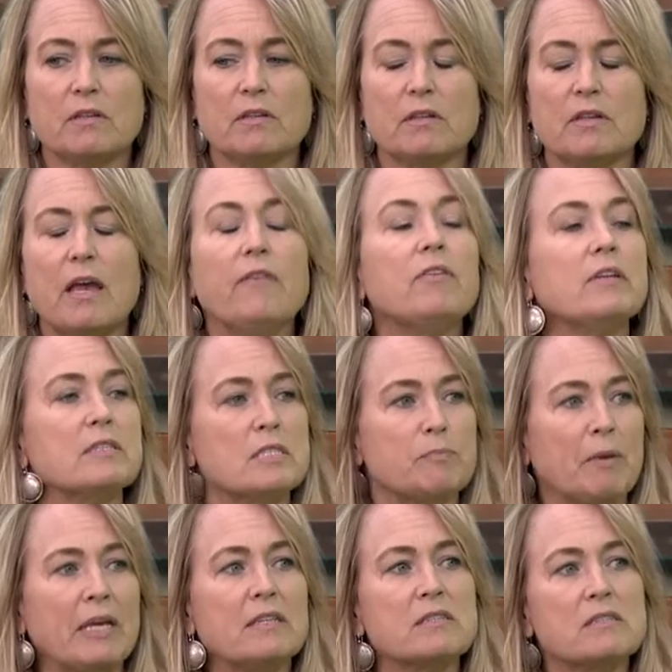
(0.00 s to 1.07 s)

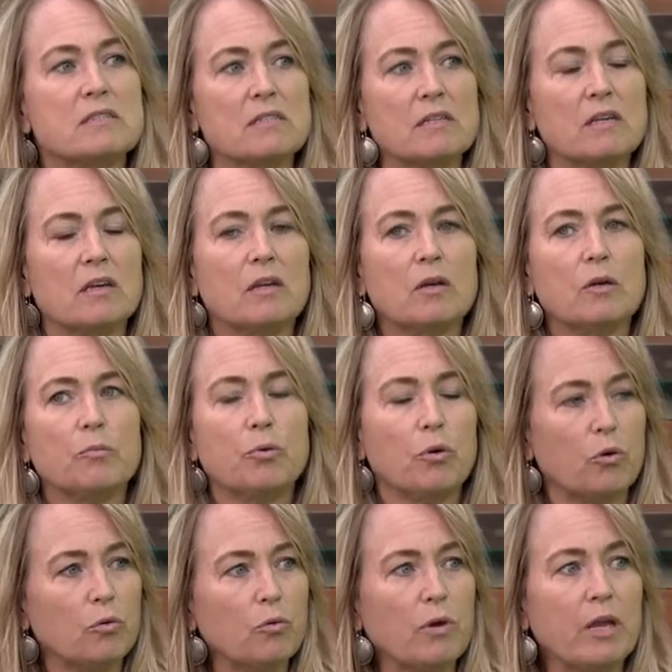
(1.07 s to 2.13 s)
evidence-based
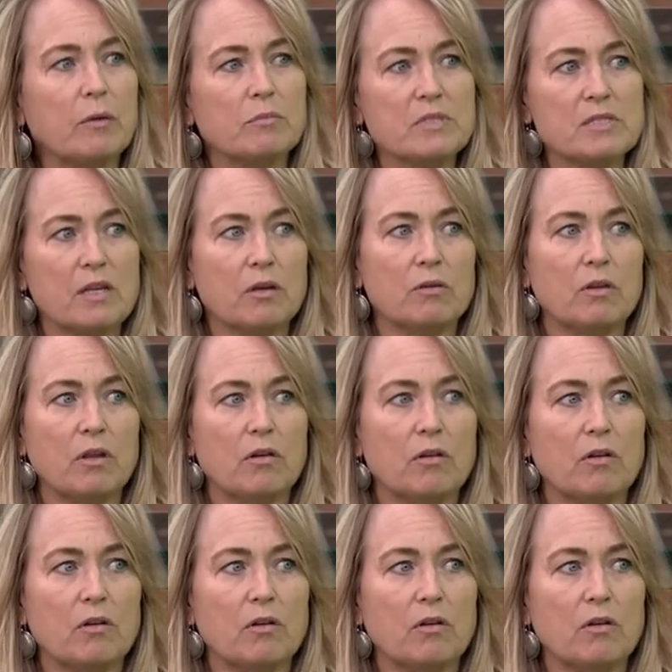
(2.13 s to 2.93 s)
programs that